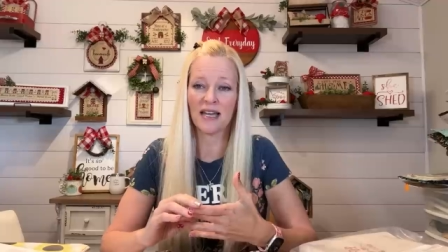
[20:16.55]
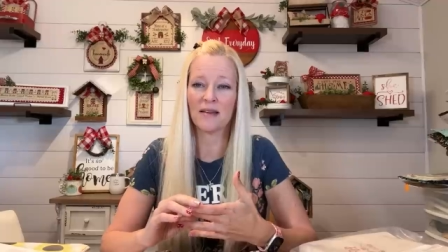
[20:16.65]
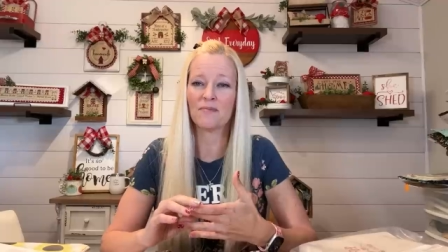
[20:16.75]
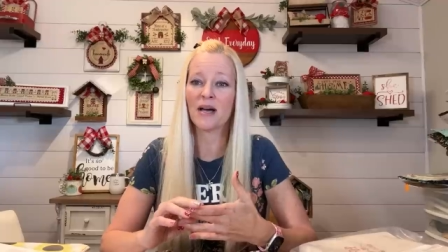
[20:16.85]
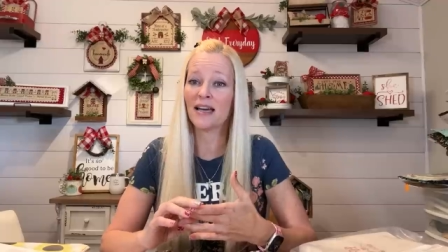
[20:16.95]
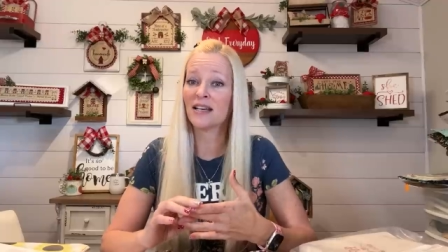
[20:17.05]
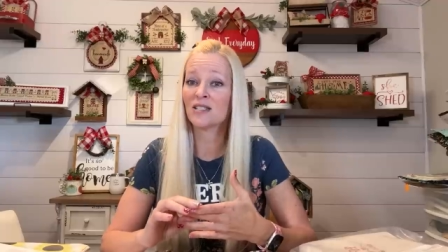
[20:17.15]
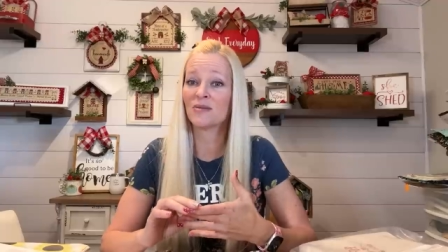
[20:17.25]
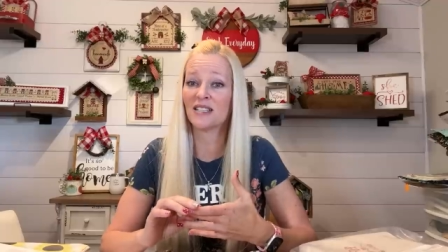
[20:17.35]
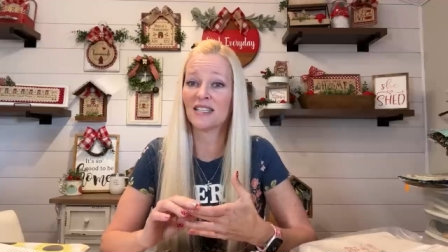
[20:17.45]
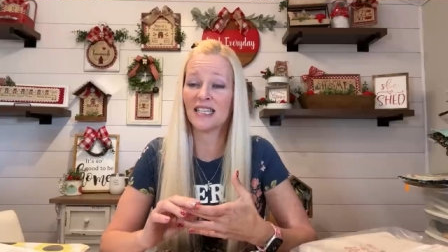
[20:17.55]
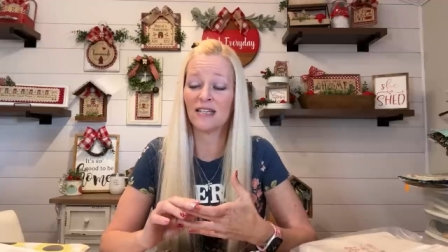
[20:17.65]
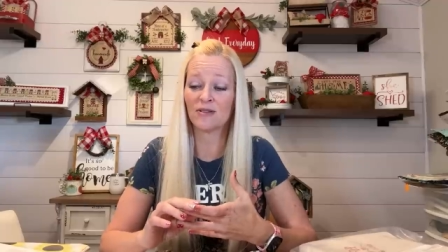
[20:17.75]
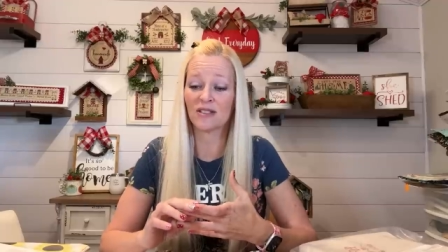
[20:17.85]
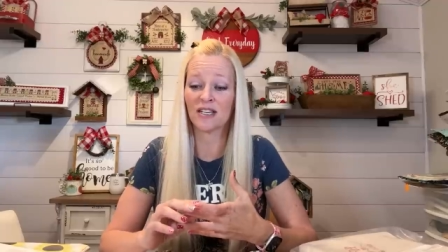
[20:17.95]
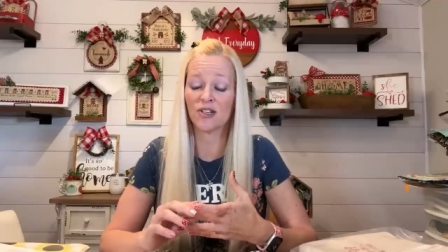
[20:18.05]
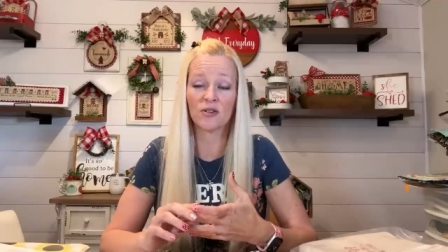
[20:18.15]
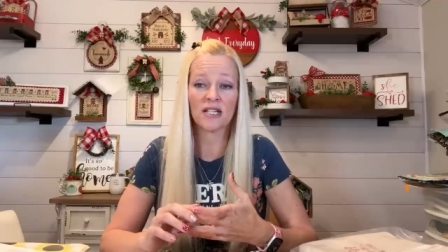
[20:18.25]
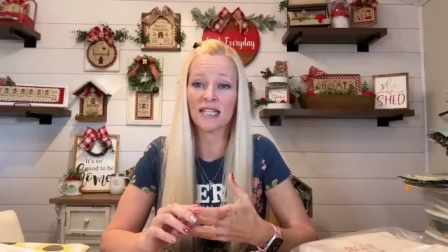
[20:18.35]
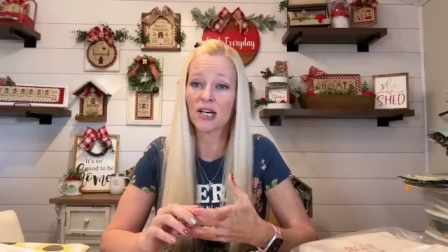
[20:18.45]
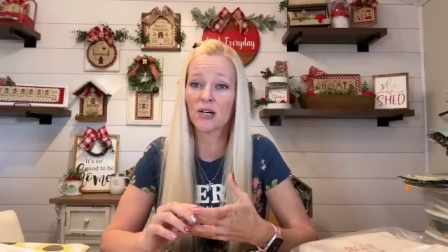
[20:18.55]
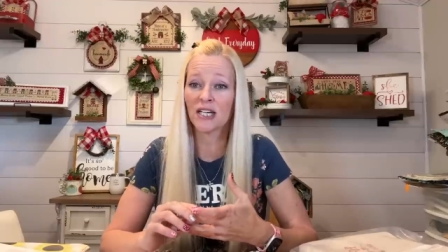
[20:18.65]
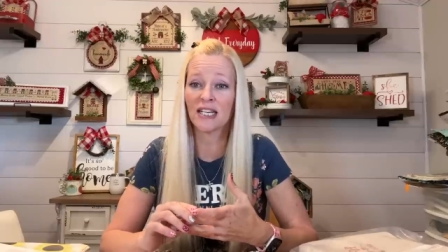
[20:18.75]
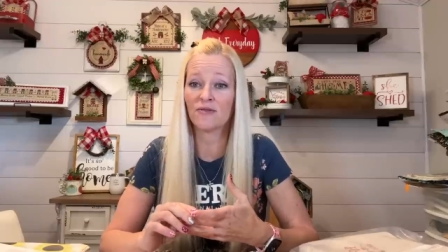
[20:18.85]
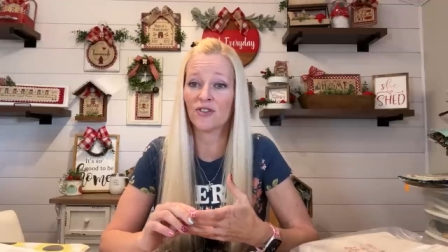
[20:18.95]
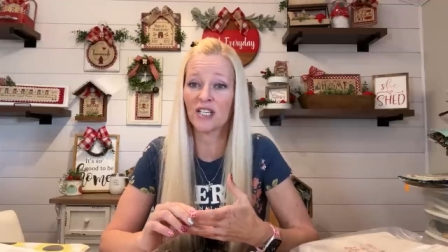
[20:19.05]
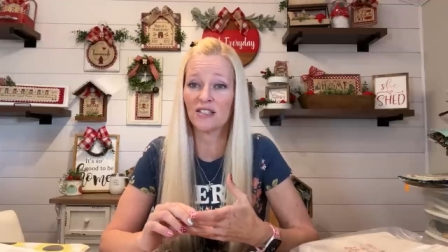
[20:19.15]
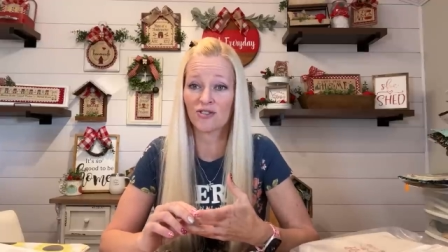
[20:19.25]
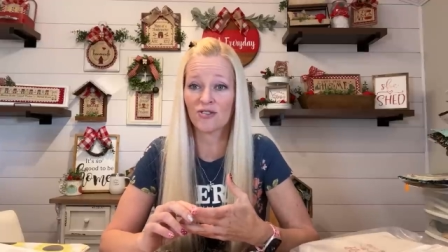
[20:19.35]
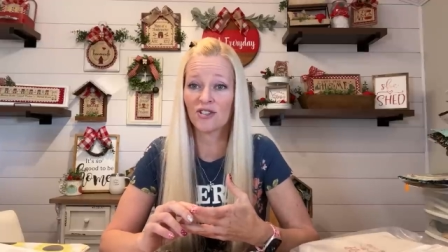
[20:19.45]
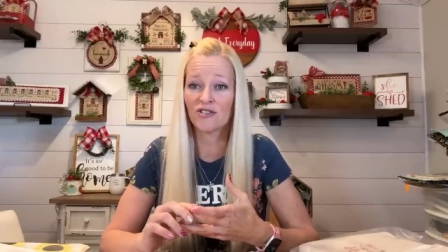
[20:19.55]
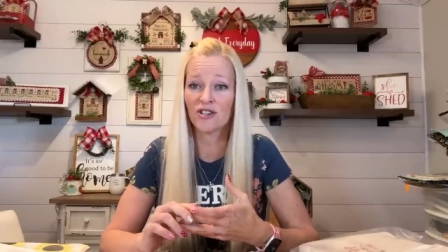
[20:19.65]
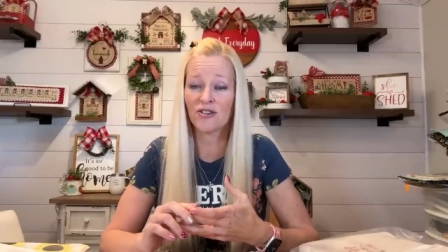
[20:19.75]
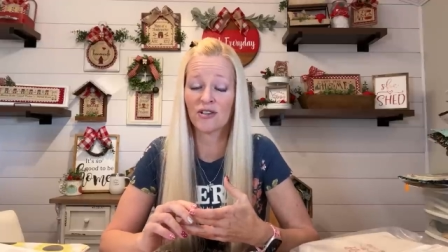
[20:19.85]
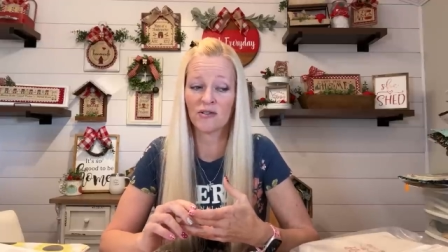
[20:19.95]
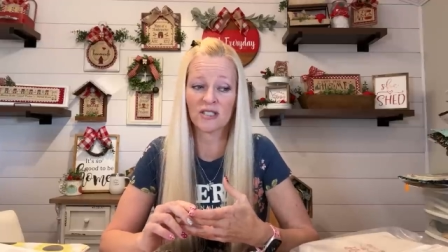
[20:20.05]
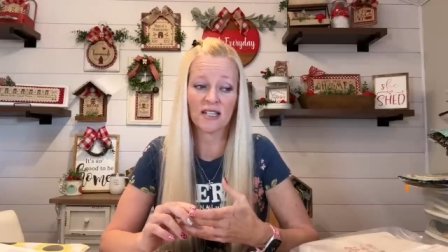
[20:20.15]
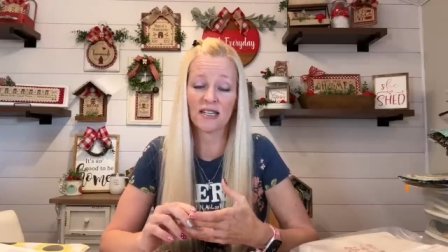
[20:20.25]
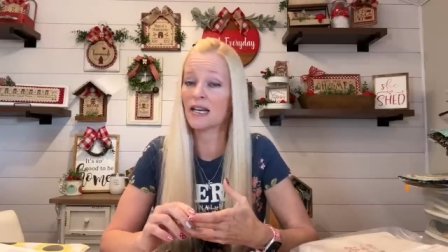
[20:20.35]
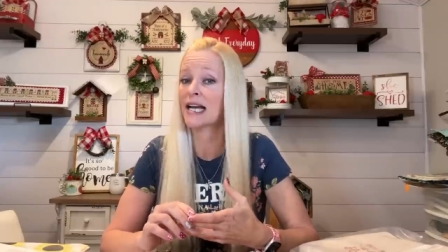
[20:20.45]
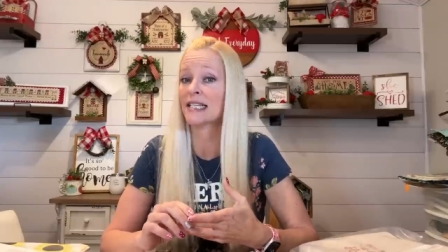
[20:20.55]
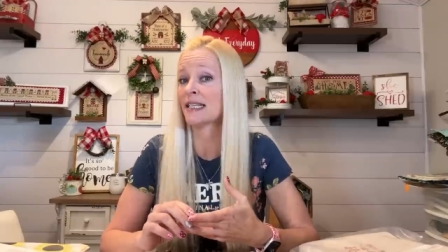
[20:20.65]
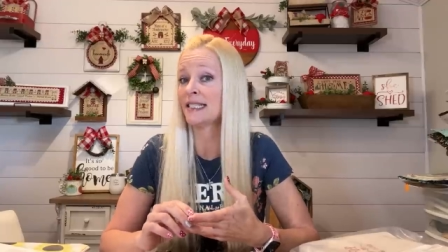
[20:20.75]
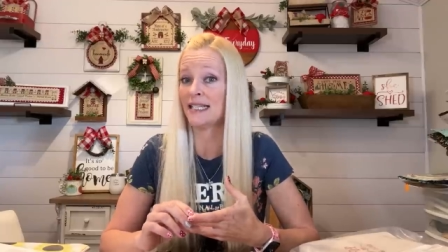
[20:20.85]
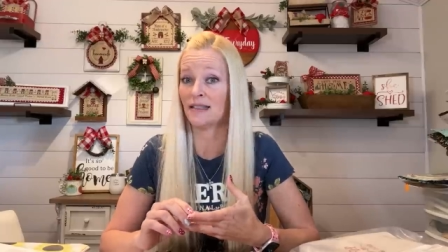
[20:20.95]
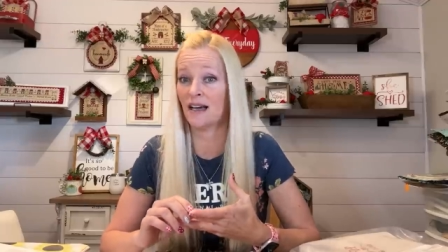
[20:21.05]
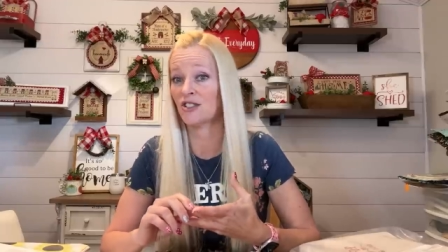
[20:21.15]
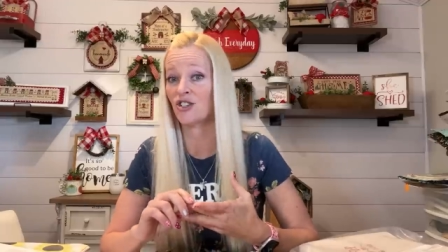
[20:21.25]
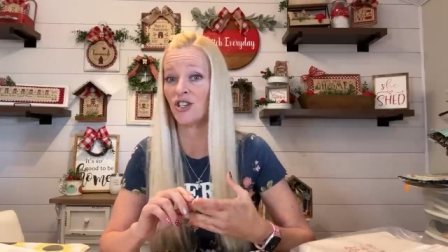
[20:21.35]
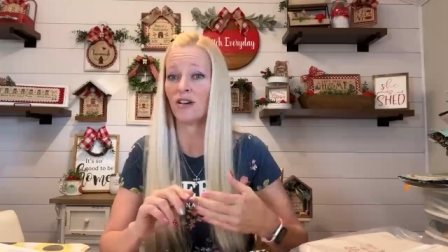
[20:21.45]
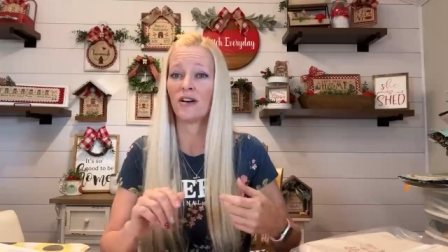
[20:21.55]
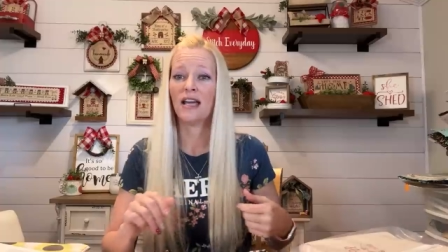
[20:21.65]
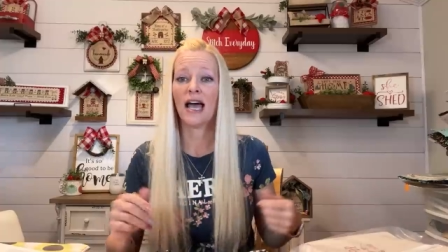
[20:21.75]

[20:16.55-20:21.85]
and my husband, he was like, you're not decorating for Easter this year, and I was like, because uh, I didn't last year,